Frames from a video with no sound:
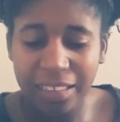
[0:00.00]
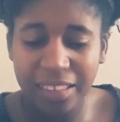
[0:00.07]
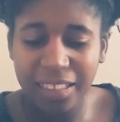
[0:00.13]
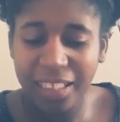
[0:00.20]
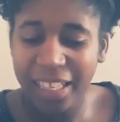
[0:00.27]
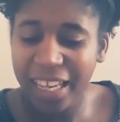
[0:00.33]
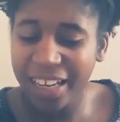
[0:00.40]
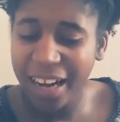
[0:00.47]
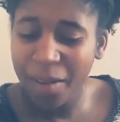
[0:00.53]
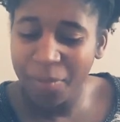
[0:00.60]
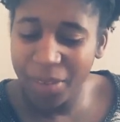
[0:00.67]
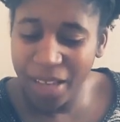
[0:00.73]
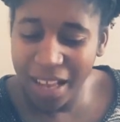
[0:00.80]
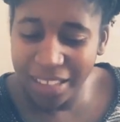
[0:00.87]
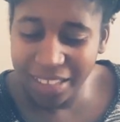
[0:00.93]
cannot
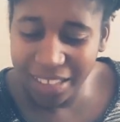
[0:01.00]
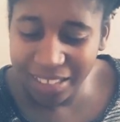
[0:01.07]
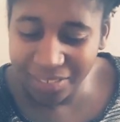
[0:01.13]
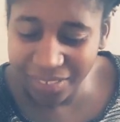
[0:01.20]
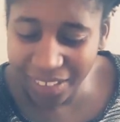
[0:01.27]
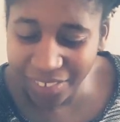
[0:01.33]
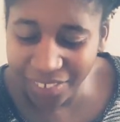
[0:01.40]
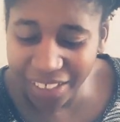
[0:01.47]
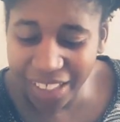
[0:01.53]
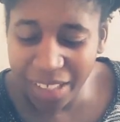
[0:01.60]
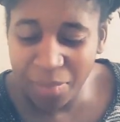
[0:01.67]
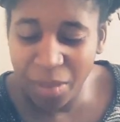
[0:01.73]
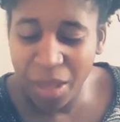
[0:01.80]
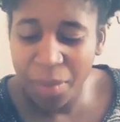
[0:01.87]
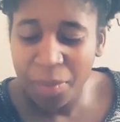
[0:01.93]
pronounce this word, forgive
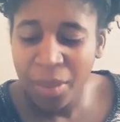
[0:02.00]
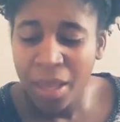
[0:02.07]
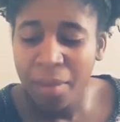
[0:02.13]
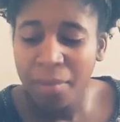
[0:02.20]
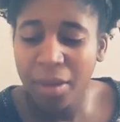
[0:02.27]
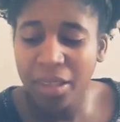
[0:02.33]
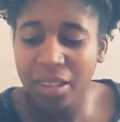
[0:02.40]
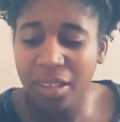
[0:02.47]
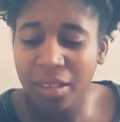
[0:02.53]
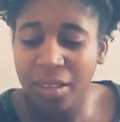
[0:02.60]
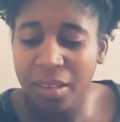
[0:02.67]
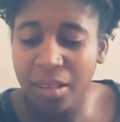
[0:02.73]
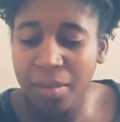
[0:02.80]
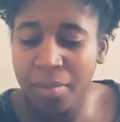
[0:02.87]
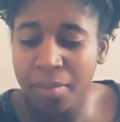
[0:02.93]
me. But the
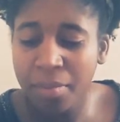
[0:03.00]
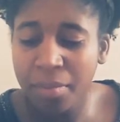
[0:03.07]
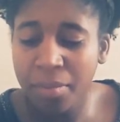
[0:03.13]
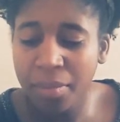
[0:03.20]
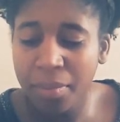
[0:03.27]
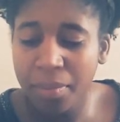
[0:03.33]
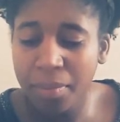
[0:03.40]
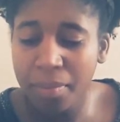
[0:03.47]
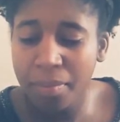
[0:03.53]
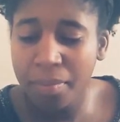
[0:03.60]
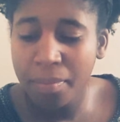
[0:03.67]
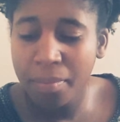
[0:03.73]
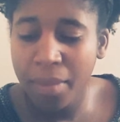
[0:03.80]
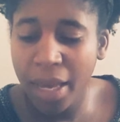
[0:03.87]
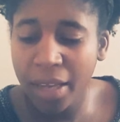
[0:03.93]

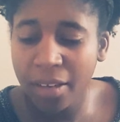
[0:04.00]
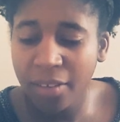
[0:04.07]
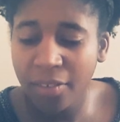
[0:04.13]
manifestation